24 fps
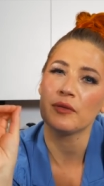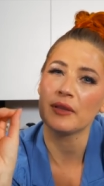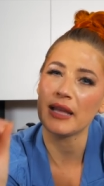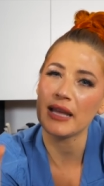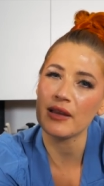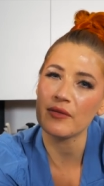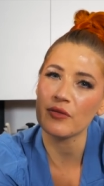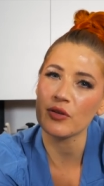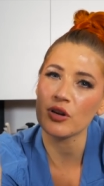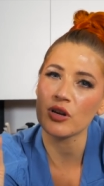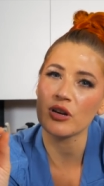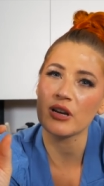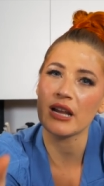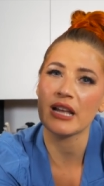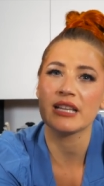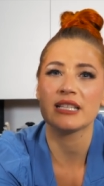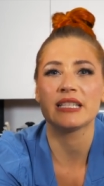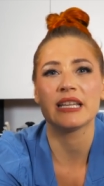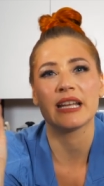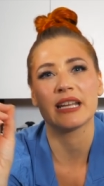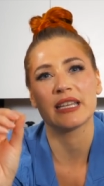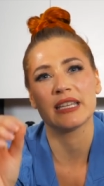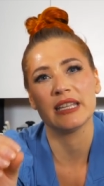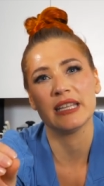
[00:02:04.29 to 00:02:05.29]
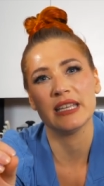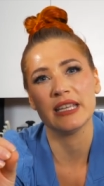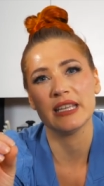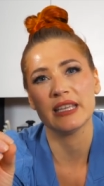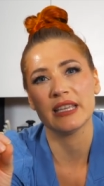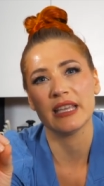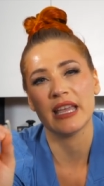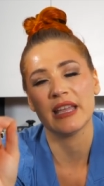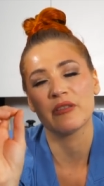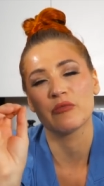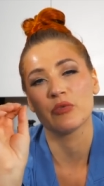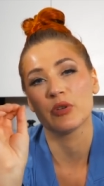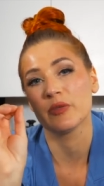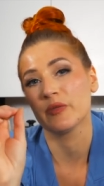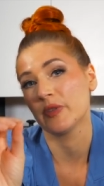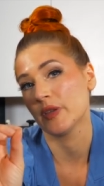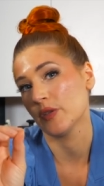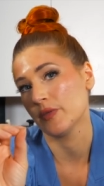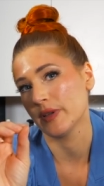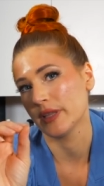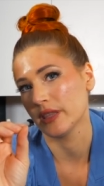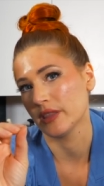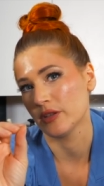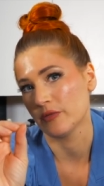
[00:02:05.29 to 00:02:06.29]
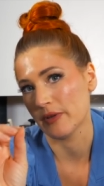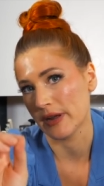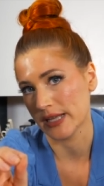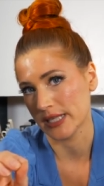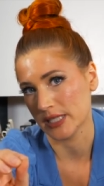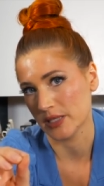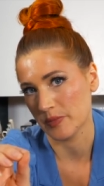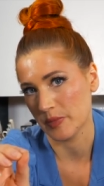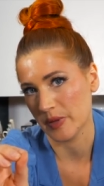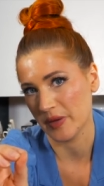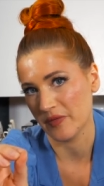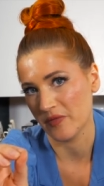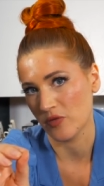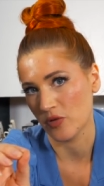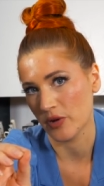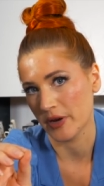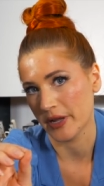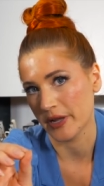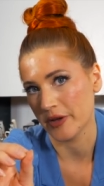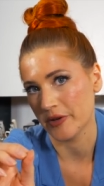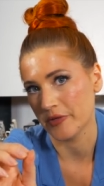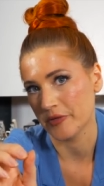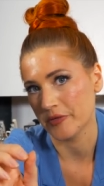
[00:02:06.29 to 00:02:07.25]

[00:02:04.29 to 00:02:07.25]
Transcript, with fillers: flavor and technique and reviewing the recipe for you.